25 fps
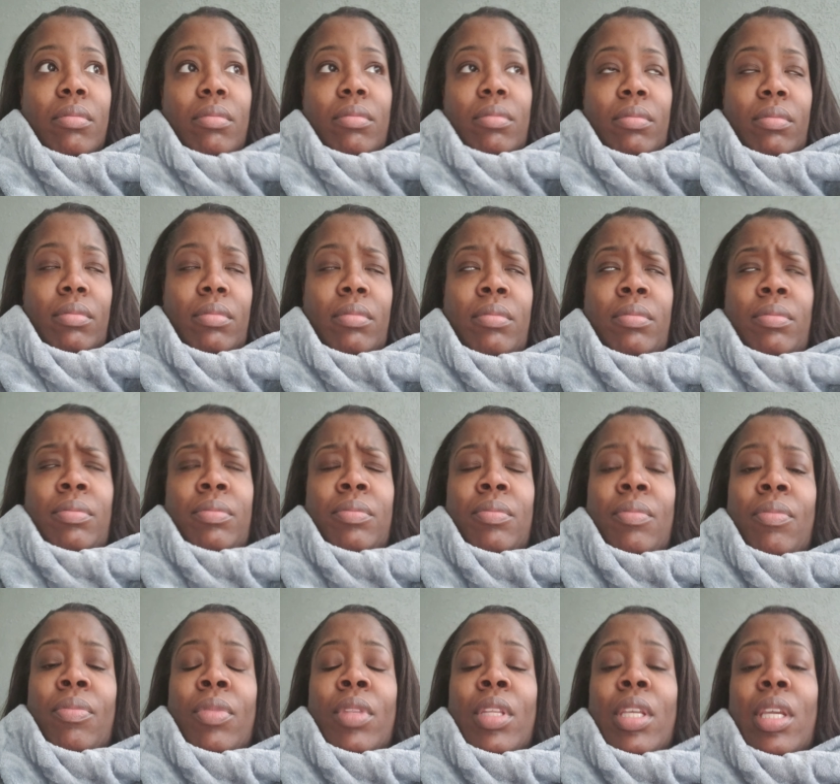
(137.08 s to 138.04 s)

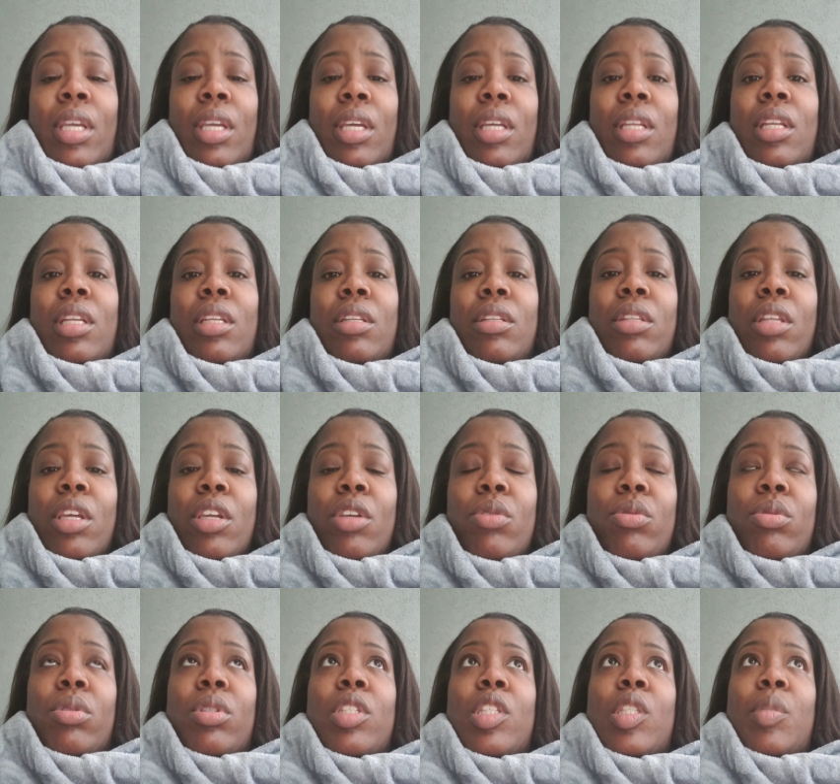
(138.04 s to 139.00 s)
and they
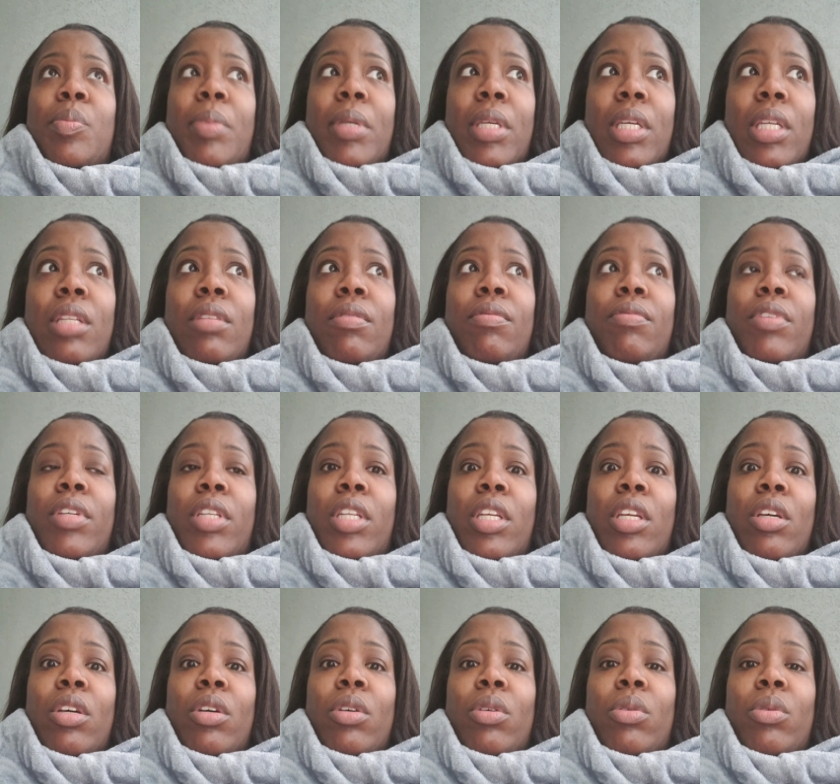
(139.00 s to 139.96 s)
used to spin
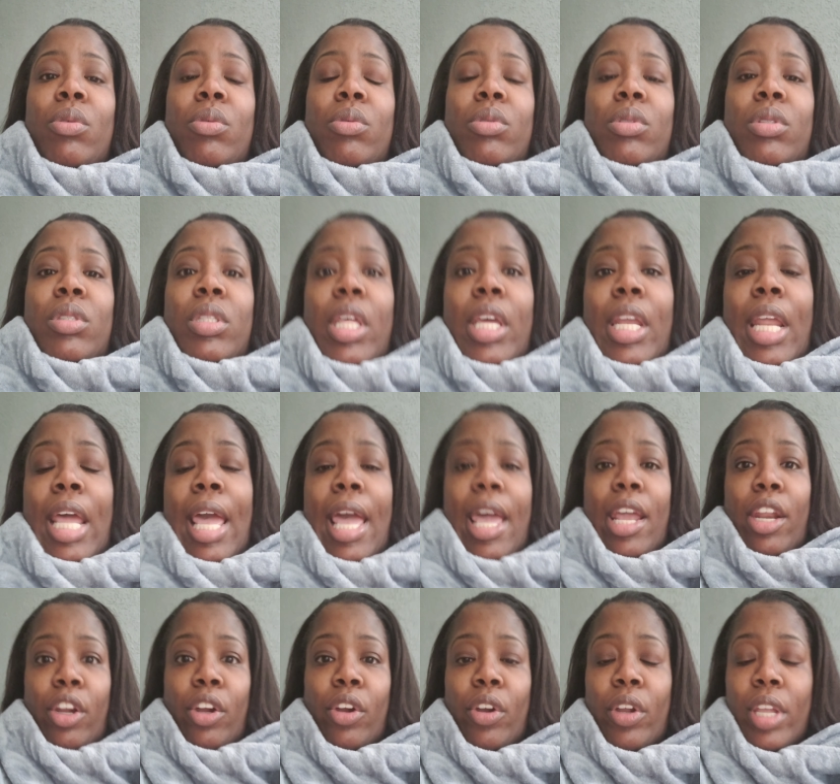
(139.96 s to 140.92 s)
videos that
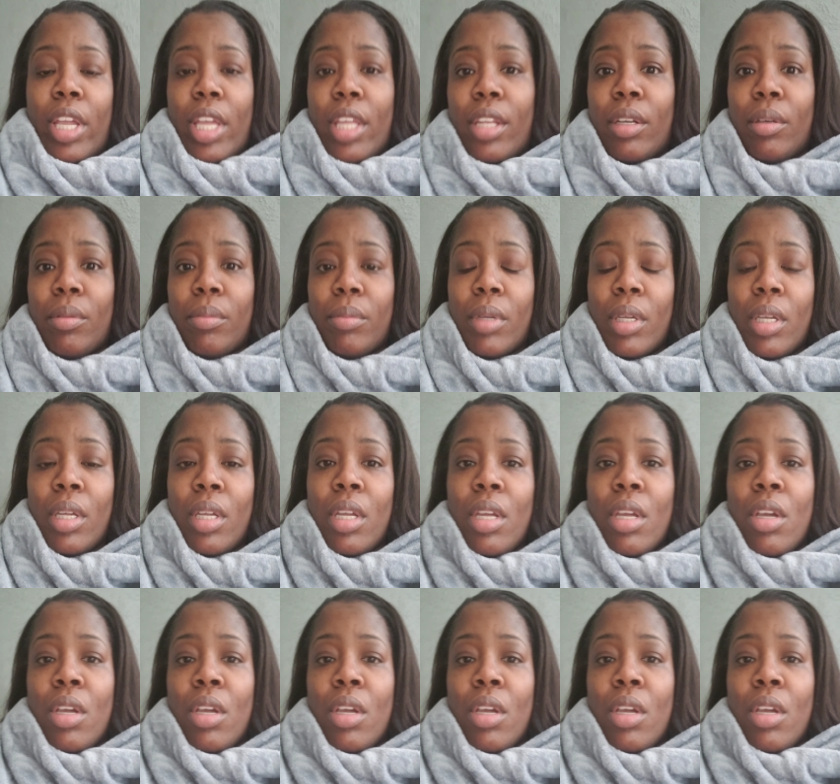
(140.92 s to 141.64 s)
had her in them,